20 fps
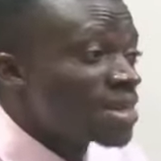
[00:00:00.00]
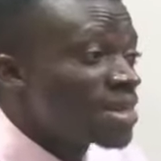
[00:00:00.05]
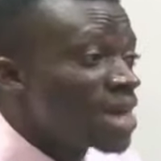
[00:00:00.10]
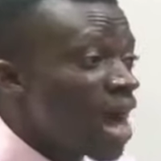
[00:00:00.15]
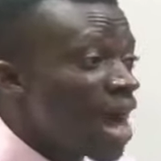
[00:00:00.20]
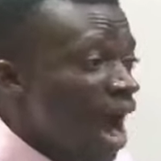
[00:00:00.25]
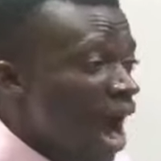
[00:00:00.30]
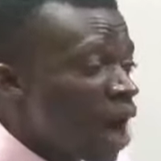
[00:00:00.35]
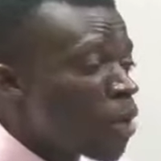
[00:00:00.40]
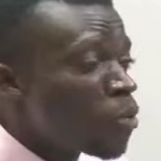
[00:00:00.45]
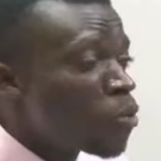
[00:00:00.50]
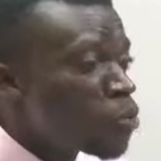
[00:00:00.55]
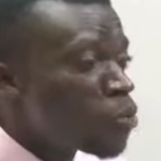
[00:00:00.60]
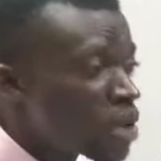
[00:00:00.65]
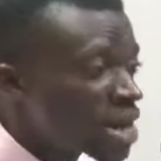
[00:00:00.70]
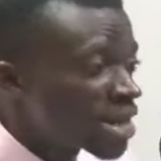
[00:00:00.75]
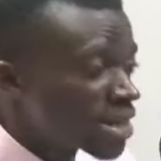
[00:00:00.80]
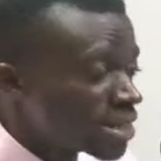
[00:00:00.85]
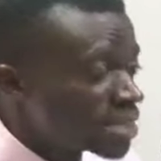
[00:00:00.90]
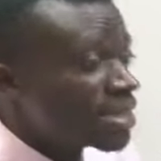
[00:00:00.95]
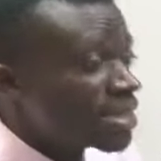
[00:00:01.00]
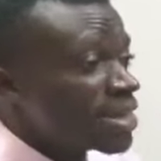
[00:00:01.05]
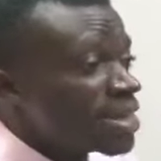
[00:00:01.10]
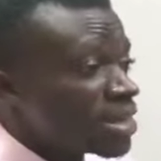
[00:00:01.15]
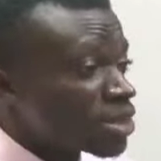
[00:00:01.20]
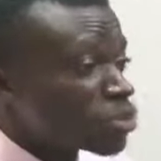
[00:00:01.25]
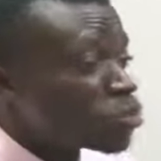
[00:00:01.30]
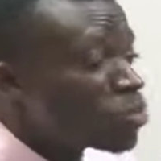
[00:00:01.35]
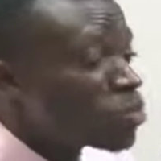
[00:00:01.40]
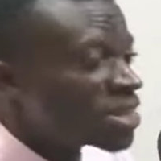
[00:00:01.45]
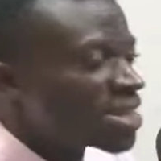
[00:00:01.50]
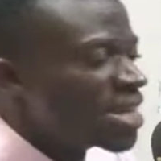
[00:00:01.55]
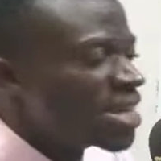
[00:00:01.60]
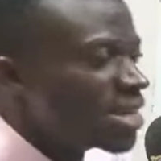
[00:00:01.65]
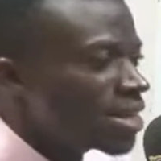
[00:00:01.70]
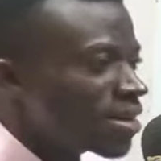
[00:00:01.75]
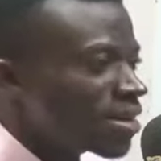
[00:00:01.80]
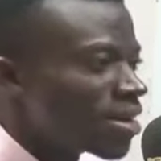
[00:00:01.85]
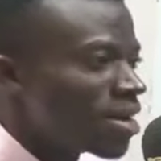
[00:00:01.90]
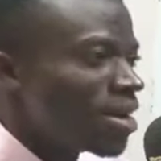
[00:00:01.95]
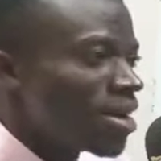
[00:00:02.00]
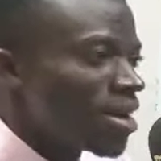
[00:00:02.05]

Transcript: how weak she is within.